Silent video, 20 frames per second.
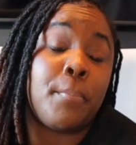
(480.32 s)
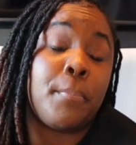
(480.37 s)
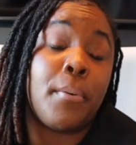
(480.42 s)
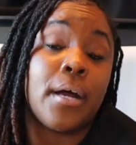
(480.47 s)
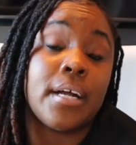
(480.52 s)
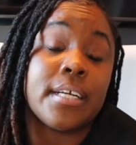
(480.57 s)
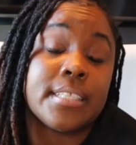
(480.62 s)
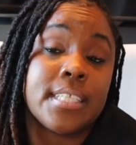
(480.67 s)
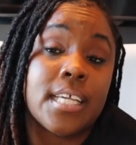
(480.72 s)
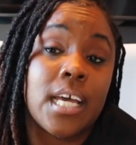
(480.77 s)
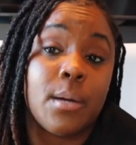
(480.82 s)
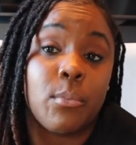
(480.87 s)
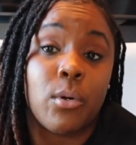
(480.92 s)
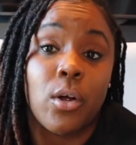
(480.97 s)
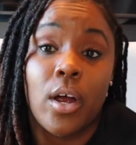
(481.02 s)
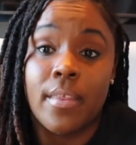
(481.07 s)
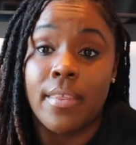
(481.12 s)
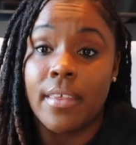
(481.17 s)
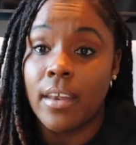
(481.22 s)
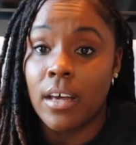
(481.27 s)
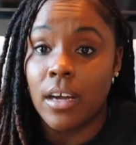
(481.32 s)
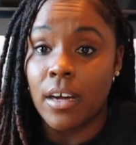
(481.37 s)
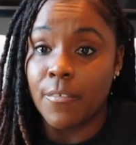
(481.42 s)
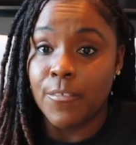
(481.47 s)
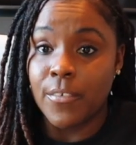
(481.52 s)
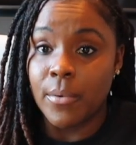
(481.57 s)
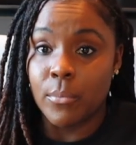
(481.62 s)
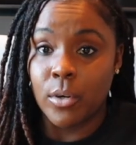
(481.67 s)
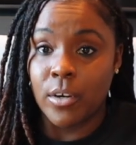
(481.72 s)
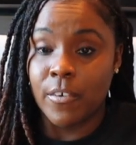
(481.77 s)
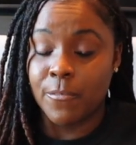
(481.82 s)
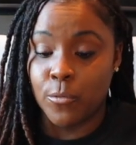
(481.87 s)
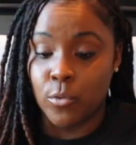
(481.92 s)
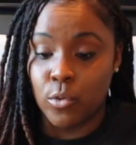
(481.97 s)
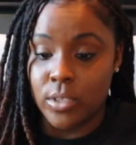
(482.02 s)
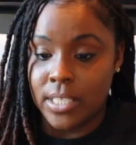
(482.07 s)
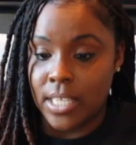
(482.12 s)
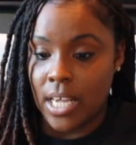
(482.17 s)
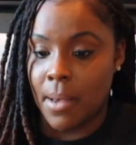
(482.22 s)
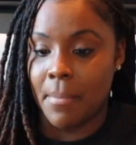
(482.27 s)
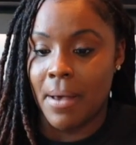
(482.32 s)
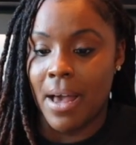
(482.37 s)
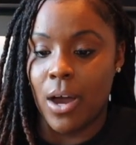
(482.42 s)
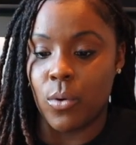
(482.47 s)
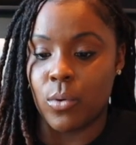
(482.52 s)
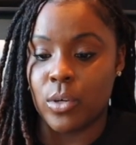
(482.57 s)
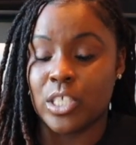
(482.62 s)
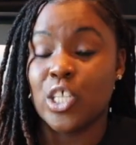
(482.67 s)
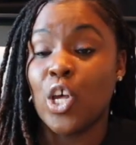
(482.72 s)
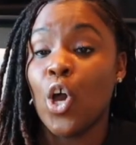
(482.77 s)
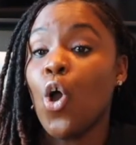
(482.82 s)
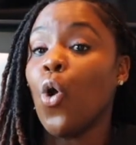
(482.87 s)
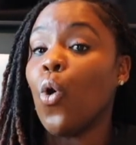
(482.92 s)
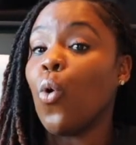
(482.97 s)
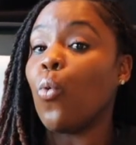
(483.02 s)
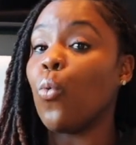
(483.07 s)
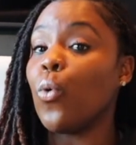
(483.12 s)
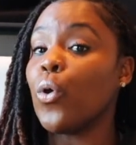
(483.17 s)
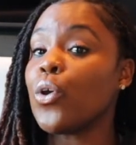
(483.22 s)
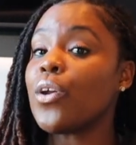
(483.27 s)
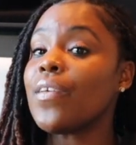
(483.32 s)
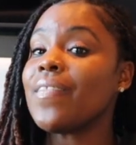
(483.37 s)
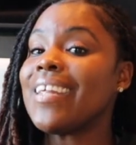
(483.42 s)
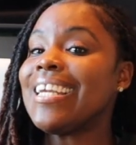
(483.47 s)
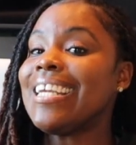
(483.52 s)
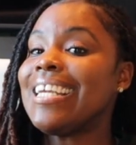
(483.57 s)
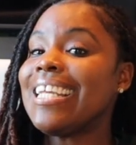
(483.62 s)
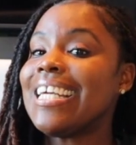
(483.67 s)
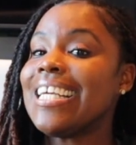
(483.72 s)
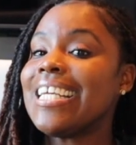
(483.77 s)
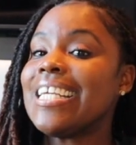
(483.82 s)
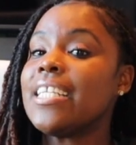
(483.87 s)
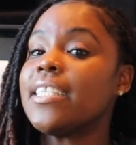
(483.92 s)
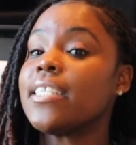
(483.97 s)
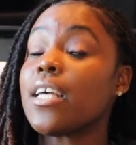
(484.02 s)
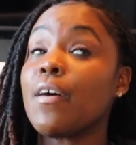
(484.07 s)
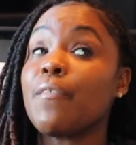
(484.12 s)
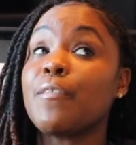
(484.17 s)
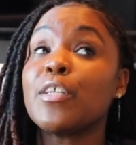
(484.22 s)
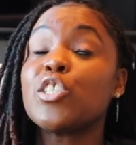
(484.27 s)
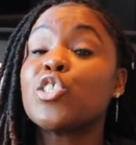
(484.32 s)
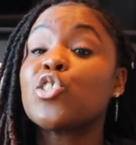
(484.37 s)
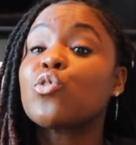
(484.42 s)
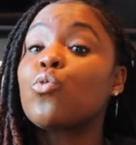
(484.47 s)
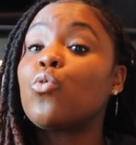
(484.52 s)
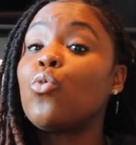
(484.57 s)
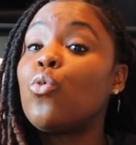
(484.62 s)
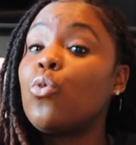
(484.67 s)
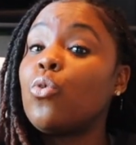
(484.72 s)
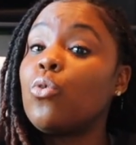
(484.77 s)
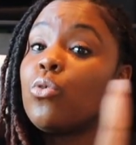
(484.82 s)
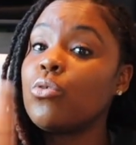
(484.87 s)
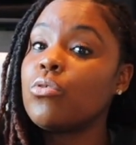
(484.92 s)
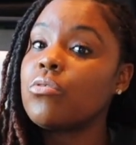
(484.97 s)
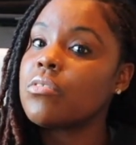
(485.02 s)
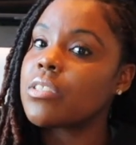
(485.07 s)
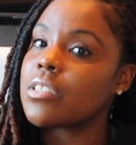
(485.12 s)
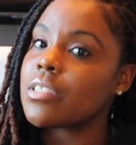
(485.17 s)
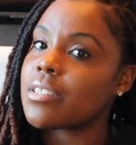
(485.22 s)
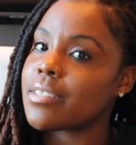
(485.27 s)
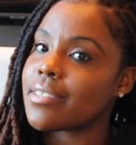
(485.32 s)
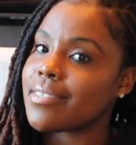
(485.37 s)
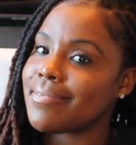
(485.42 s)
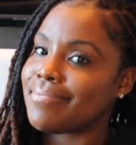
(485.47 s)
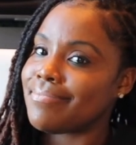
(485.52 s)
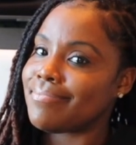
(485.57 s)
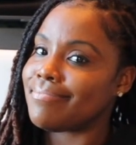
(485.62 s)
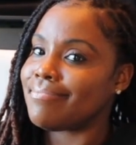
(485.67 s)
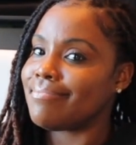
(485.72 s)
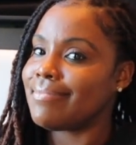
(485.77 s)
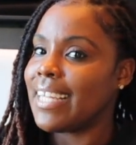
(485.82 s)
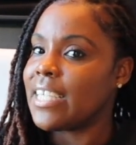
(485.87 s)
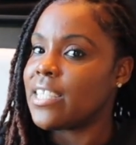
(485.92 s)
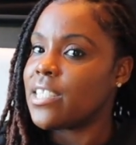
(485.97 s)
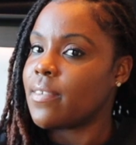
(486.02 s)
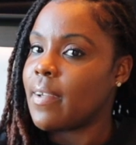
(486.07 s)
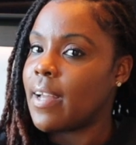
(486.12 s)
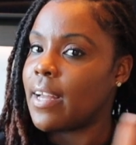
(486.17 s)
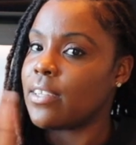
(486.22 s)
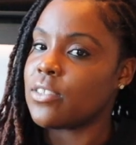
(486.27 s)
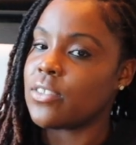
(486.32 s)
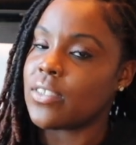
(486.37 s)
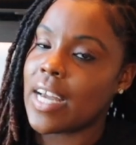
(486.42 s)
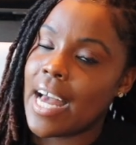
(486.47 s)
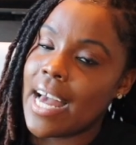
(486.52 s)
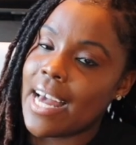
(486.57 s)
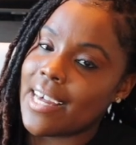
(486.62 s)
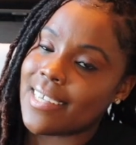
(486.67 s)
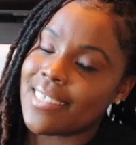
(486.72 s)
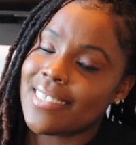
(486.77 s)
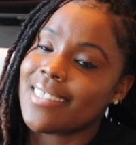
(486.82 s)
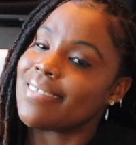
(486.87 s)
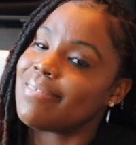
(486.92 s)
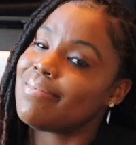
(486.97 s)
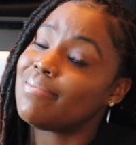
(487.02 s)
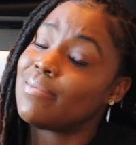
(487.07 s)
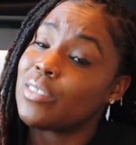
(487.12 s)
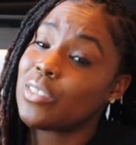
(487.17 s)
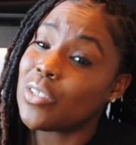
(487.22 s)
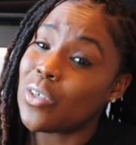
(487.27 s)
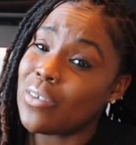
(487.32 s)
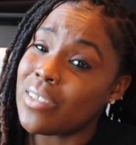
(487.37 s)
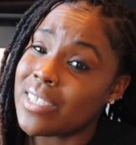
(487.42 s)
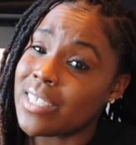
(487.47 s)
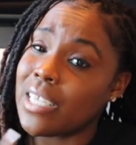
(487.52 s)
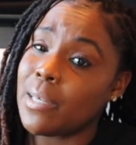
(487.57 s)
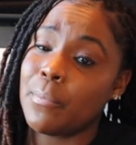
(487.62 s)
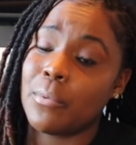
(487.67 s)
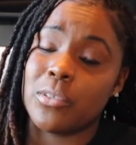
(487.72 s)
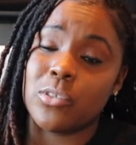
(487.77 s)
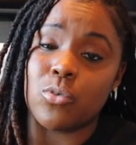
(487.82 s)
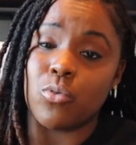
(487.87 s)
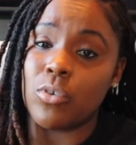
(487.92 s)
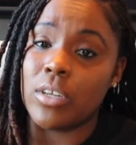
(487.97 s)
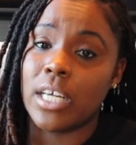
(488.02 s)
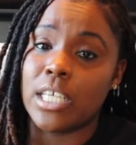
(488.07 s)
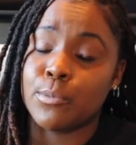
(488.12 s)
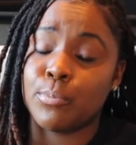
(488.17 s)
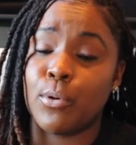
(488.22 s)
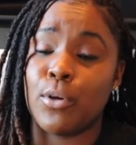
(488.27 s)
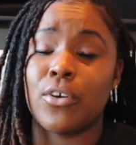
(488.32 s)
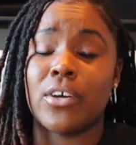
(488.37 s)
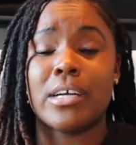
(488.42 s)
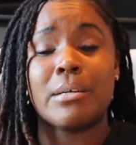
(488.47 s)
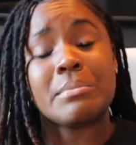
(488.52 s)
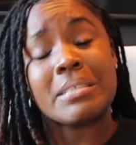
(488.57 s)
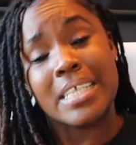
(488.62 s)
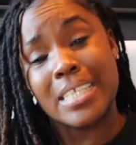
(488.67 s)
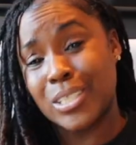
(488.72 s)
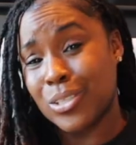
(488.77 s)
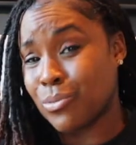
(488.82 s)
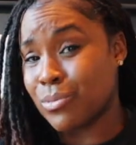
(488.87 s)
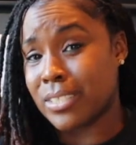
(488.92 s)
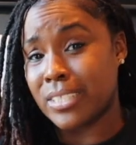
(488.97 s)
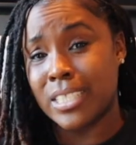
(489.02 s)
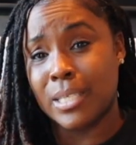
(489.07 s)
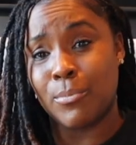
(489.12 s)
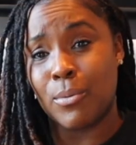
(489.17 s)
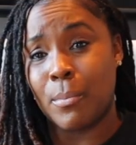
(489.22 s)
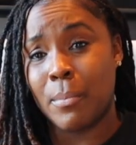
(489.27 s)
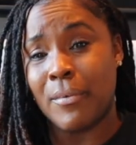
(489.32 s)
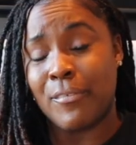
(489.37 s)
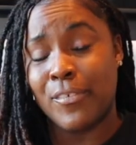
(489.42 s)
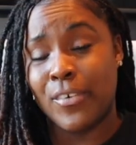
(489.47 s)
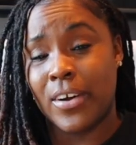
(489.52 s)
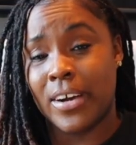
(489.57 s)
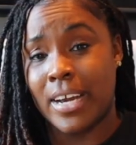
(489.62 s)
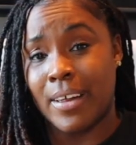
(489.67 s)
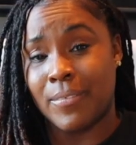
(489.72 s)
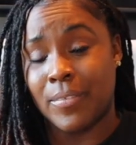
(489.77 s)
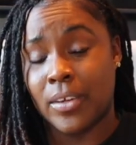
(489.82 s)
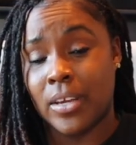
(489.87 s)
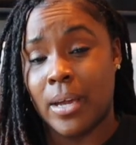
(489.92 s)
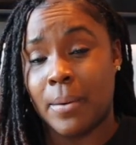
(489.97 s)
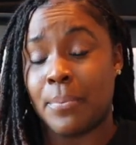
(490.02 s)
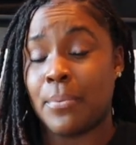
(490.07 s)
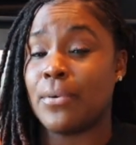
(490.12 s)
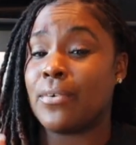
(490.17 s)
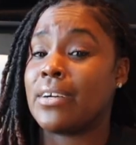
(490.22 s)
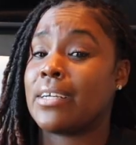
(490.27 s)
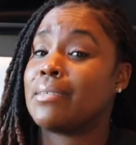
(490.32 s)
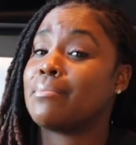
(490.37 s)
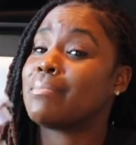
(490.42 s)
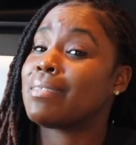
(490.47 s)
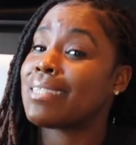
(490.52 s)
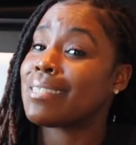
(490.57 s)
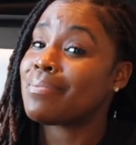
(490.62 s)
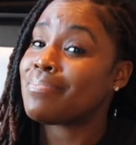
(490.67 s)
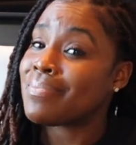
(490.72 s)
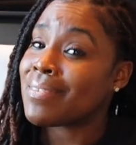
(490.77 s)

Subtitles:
part-time or are they looking for more full-time hours? What are the needs of the schools that surround you guys? Don't sleep on school-age programs and don't sleep on before and after care programs,